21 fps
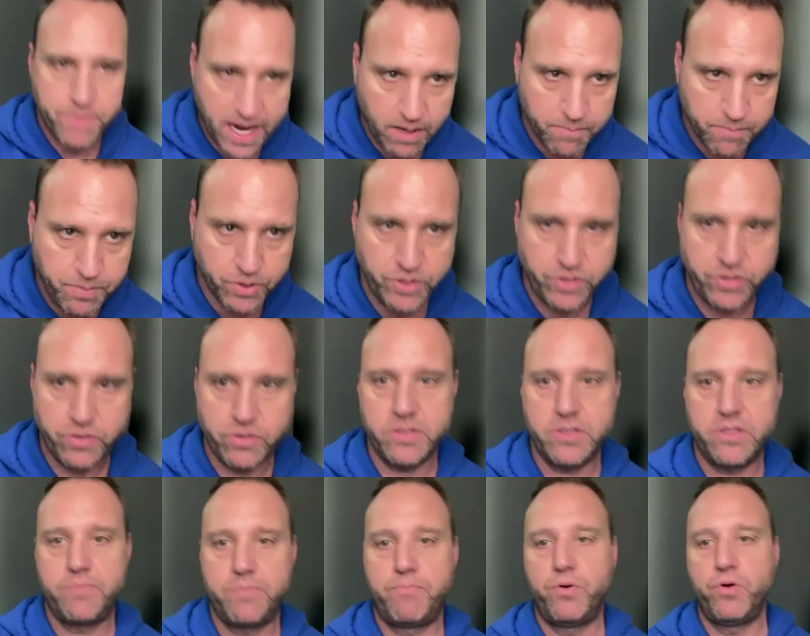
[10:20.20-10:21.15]
That'll put you
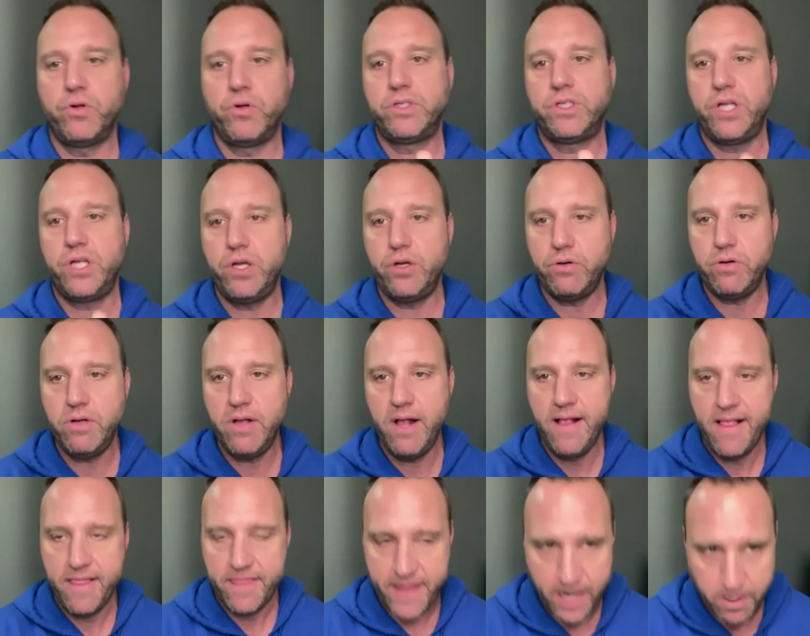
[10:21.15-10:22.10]
in pool 2.
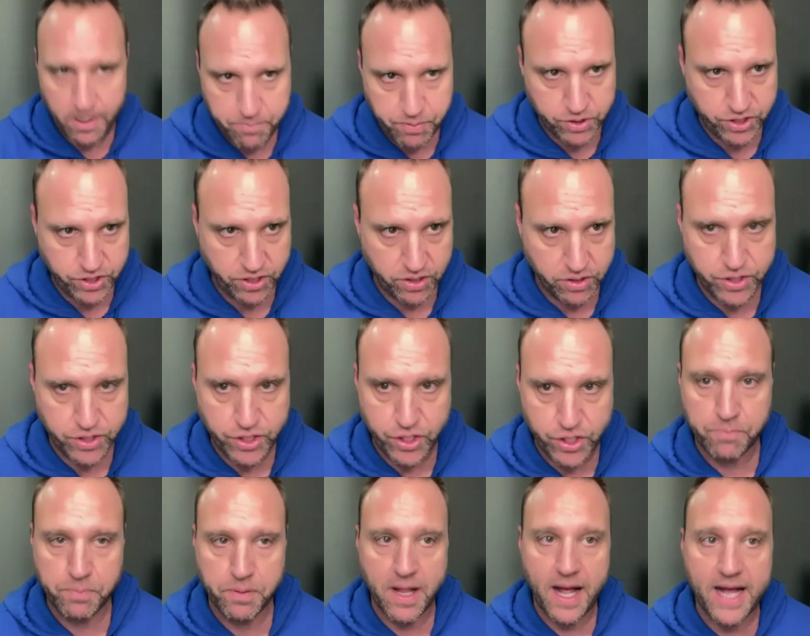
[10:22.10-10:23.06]
That'll put you in
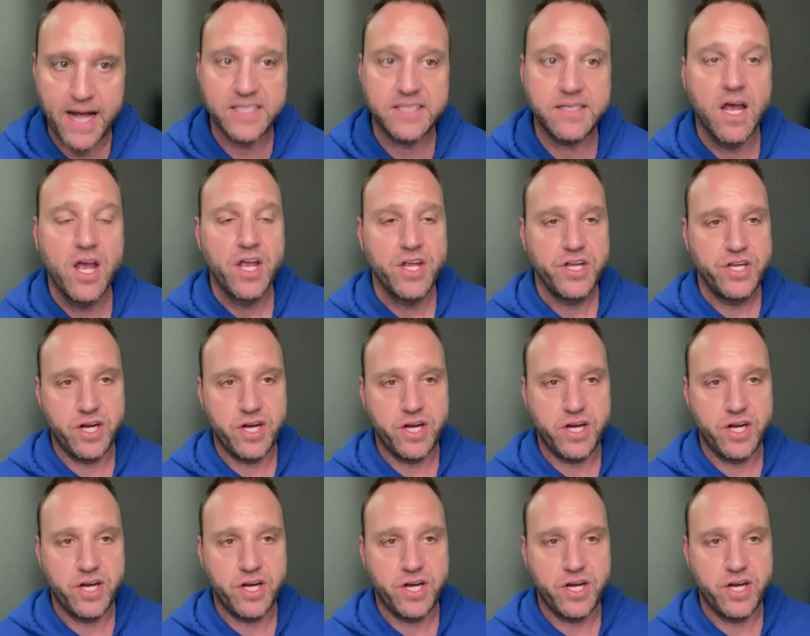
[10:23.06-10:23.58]
2 plus.